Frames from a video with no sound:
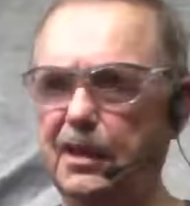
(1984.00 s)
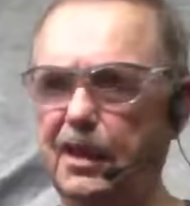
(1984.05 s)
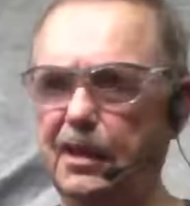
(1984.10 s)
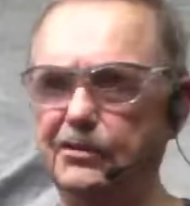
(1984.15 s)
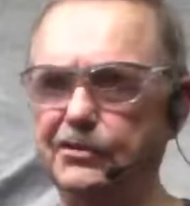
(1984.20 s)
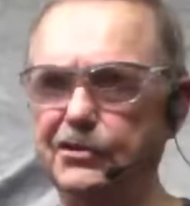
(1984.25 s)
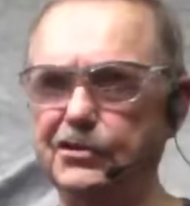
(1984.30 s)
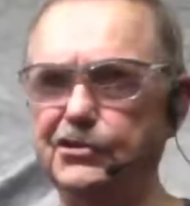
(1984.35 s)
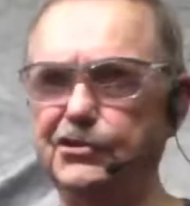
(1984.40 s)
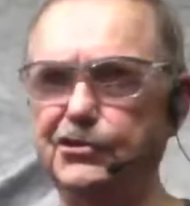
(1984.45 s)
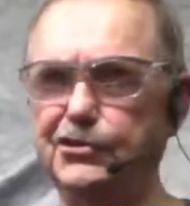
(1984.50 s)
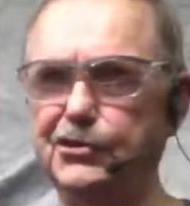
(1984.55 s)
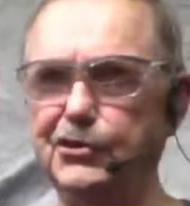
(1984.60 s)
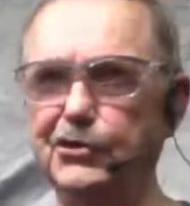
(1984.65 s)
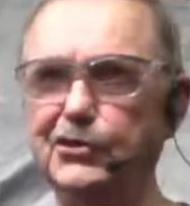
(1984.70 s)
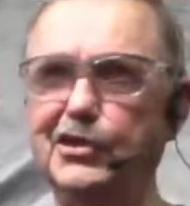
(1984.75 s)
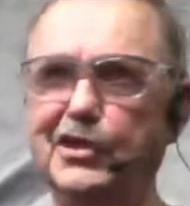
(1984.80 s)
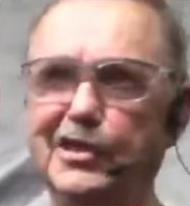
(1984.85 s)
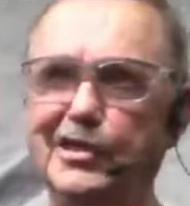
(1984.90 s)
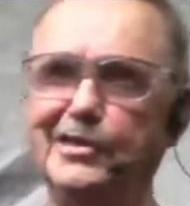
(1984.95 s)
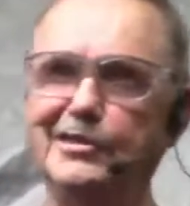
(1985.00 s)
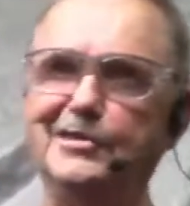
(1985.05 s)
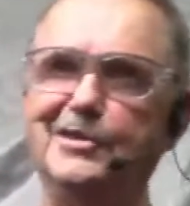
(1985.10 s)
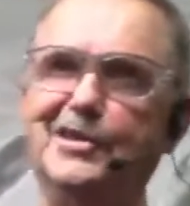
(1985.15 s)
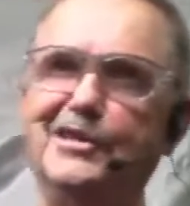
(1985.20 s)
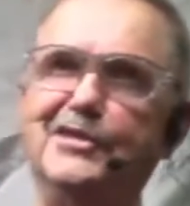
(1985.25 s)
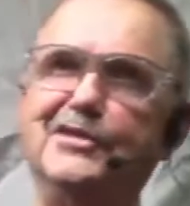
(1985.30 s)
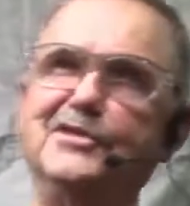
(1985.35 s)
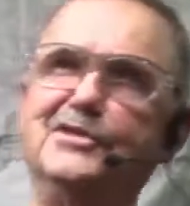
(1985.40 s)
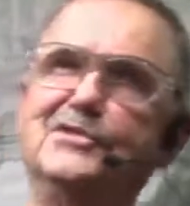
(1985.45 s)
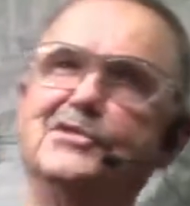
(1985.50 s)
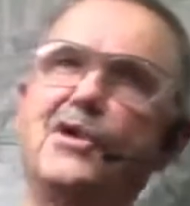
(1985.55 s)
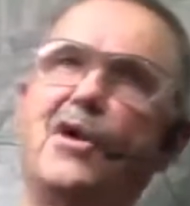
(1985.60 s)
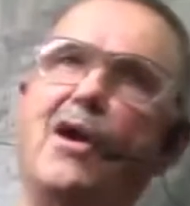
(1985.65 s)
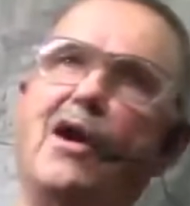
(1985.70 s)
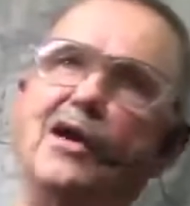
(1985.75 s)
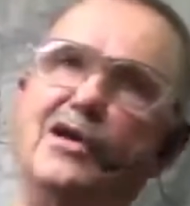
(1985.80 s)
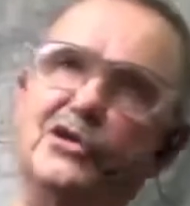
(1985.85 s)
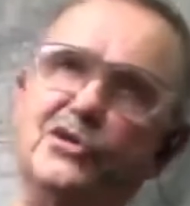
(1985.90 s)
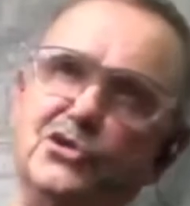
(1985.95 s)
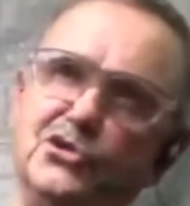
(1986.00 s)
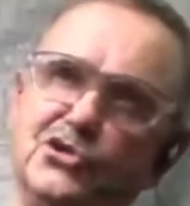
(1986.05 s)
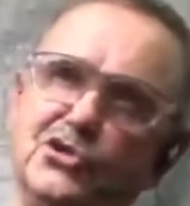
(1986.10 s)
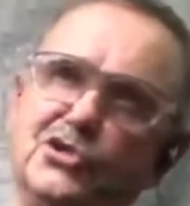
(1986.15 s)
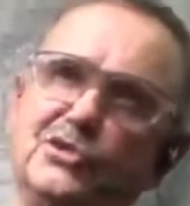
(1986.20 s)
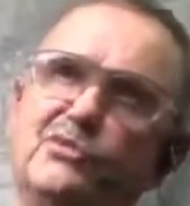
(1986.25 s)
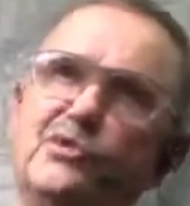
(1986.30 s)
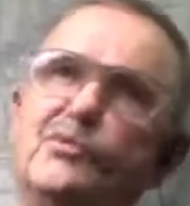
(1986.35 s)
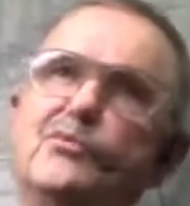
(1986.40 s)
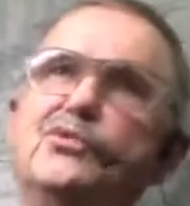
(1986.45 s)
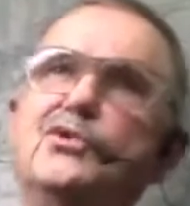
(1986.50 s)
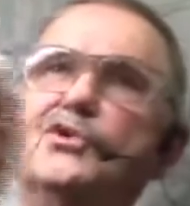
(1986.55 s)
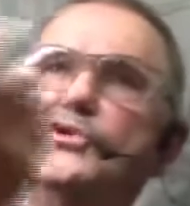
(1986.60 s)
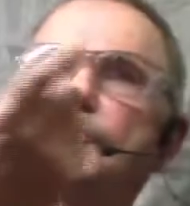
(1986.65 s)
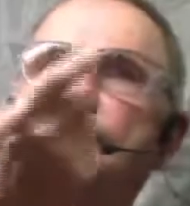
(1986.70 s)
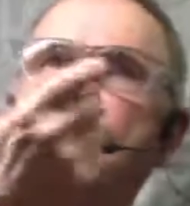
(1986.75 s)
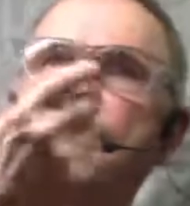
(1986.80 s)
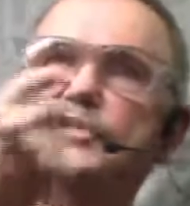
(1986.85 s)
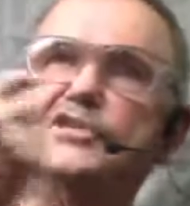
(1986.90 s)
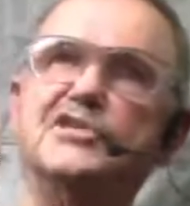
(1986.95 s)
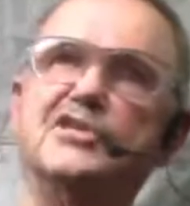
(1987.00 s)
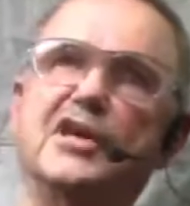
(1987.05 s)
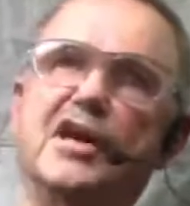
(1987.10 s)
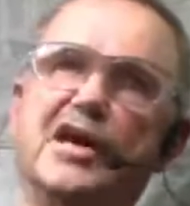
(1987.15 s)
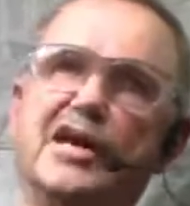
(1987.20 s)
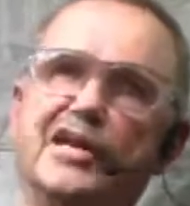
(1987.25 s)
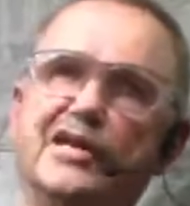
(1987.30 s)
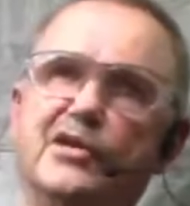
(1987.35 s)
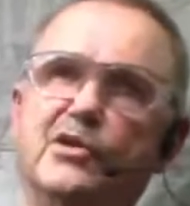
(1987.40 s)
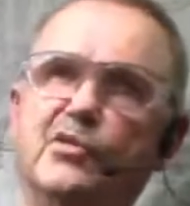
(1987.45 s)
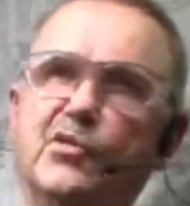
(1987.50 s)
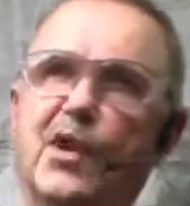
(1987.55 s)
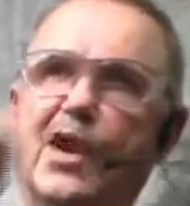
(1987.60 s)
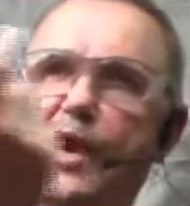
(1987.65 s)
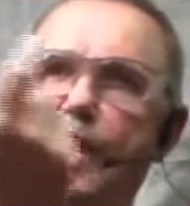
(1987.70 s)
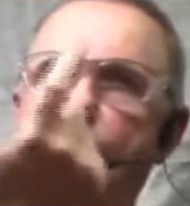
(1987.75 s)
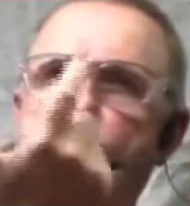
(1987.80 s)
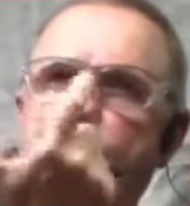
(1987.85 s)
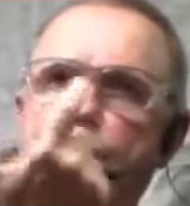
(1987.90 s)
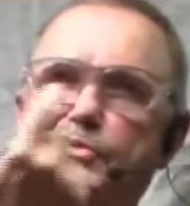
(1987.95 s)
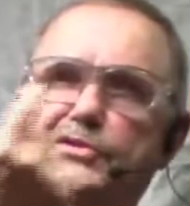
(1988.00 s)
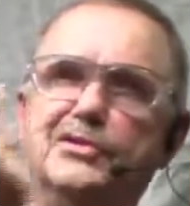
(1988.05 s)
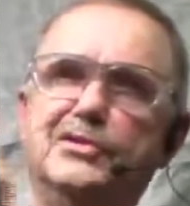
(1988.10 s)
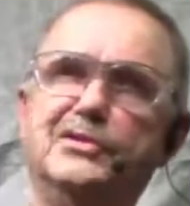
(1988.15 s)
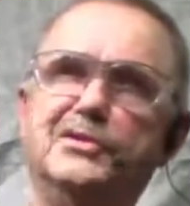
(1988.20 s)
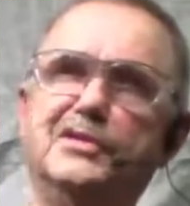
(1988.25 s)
how did you do that? And so I usually will put the design around